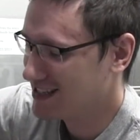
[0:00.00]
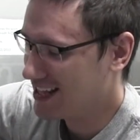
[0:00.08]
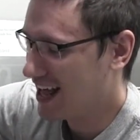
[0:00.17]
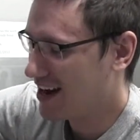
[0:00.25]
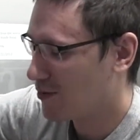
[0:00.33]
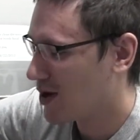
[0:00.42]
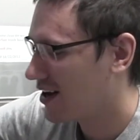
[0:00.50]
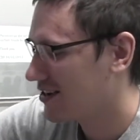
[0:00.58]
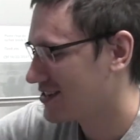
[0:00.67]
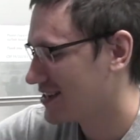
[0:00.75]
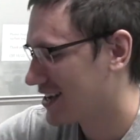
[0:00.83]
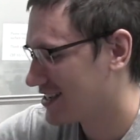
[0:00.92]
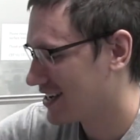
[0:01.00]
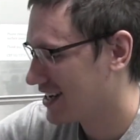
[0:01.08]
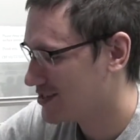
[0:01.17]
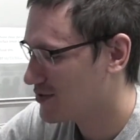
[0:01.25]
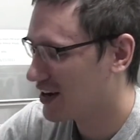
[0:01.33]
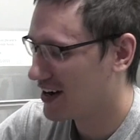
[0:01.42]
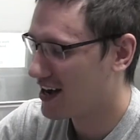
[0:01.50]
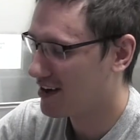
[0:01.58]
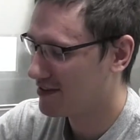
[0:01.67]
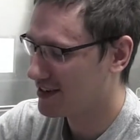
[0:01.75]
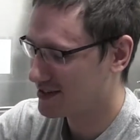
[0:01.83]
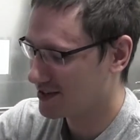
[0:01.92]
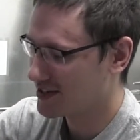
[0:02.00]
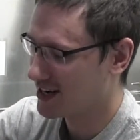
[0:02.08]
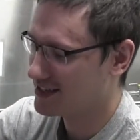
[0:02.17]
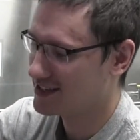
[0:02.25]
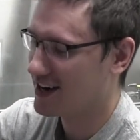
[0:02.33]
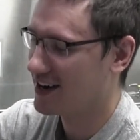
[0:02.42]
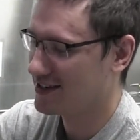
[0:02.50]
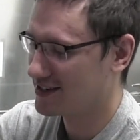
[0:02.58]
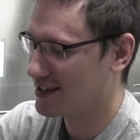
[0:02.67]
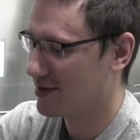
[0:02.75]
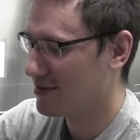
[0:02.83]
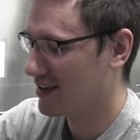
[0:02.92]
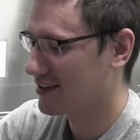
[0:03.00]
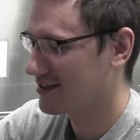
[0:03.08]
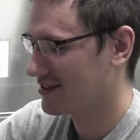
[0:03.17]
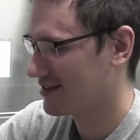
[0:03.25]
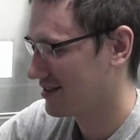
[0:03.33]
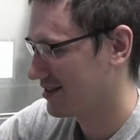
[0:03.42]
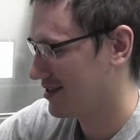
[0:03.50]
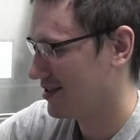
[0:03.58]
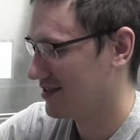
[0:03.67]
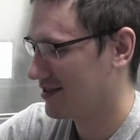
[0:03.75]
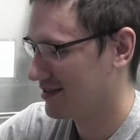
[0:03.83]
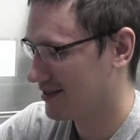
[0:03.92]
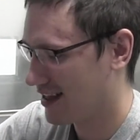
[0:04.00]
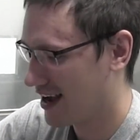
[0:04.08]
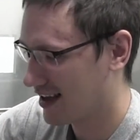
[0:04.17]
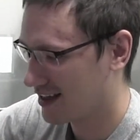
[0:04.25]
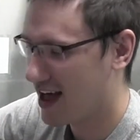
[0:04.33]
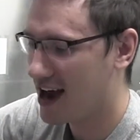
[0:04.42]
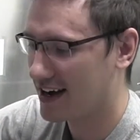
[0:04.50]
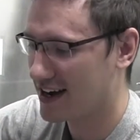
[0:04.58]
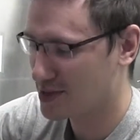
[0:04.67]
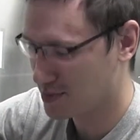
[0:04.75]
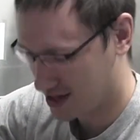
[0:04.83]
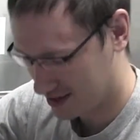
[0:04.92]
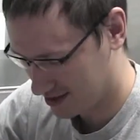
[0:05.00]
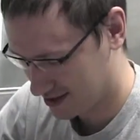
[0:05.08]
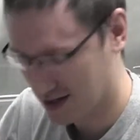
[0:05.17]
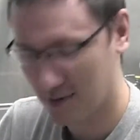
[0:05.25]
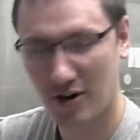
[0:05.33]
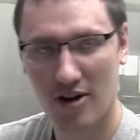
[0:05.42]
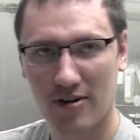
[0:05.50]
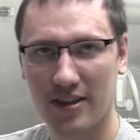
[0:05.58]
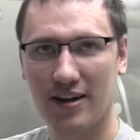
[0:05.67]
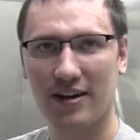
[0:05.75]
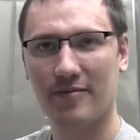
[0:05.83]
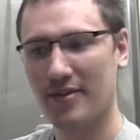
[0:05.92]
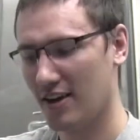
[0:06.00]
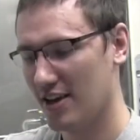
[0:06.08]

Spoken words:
That water is not changed very often, and so chances are there's something like a Loch Ness monster or something growing in there.